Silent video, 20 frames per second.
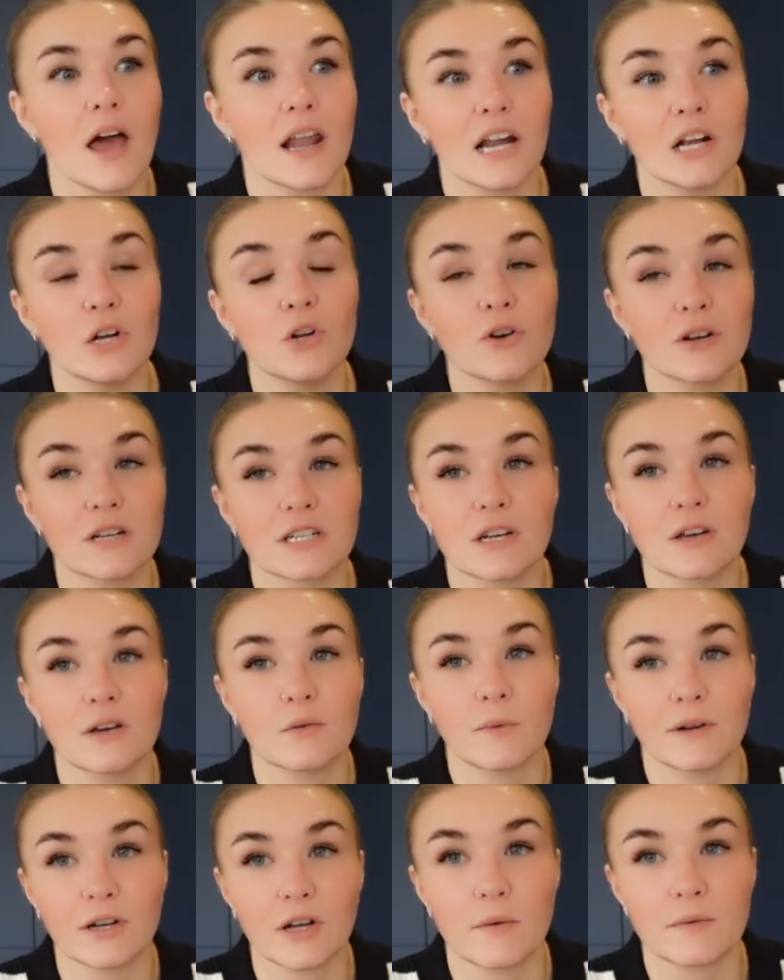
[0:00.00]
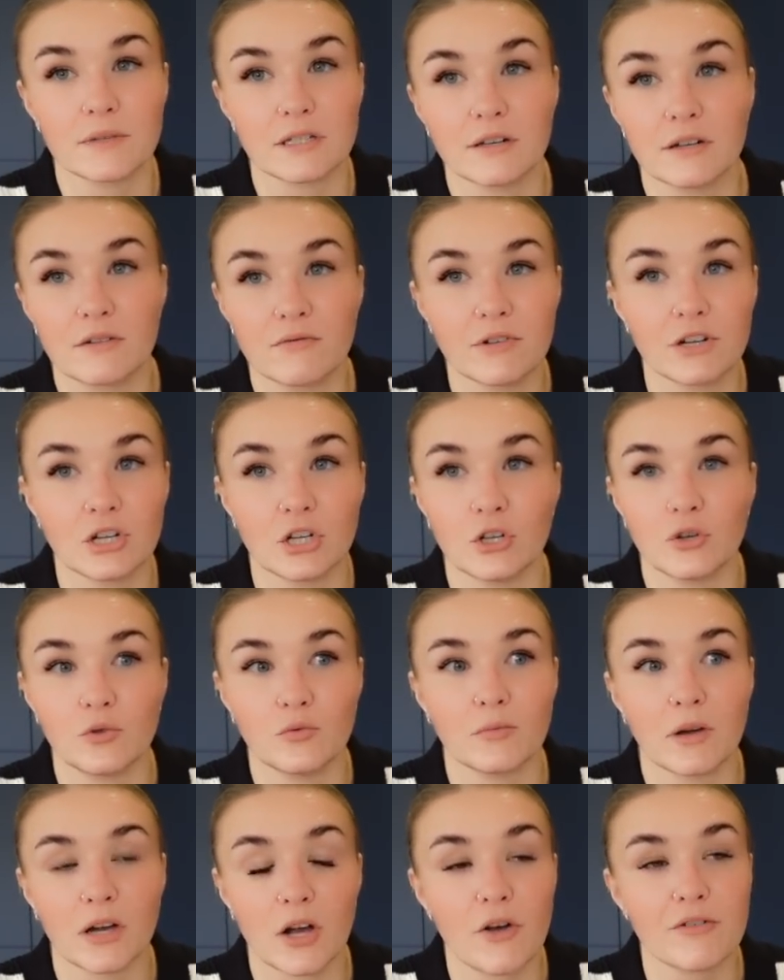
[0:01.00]
And I looked at when I was going to
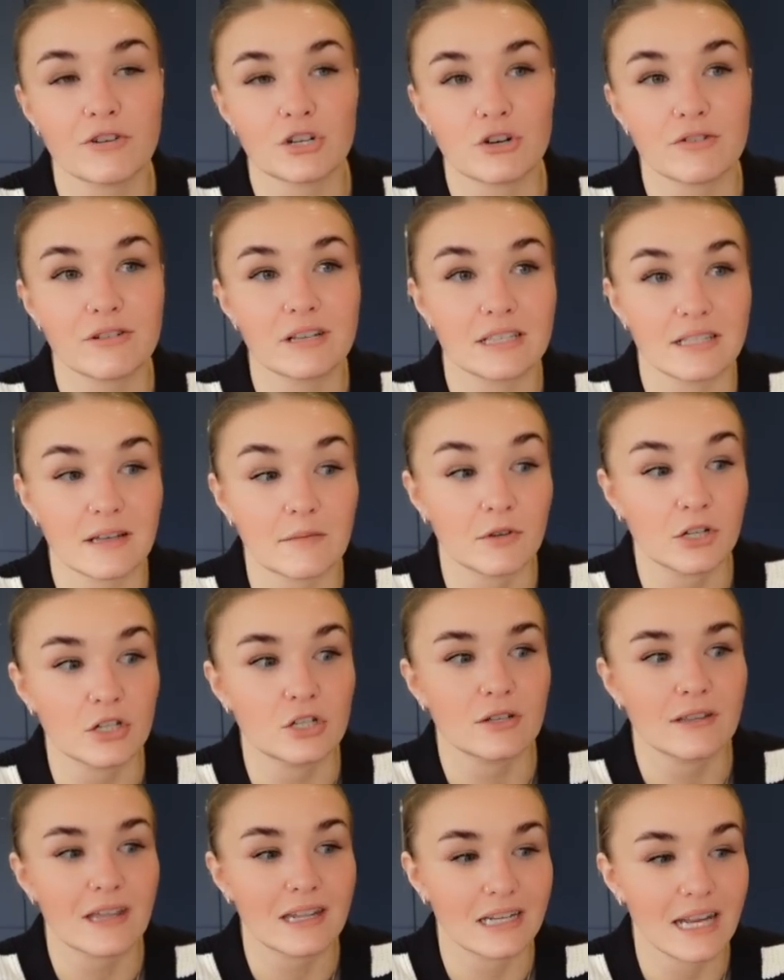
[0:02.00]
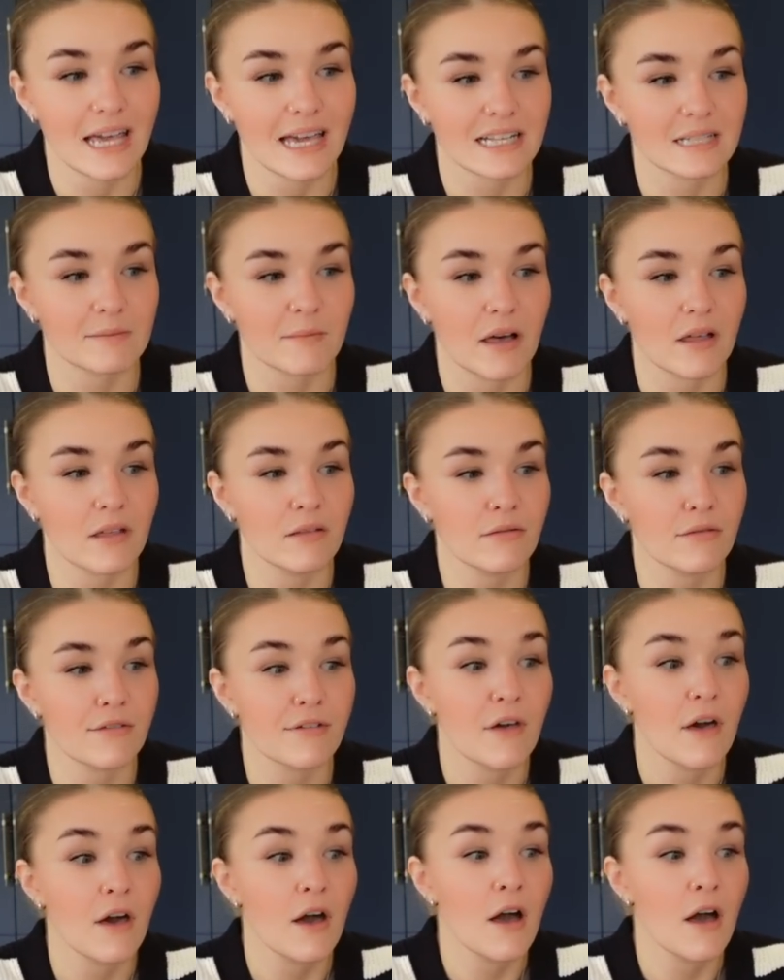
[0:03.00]
renew my car insurance, I'm going to do that next month.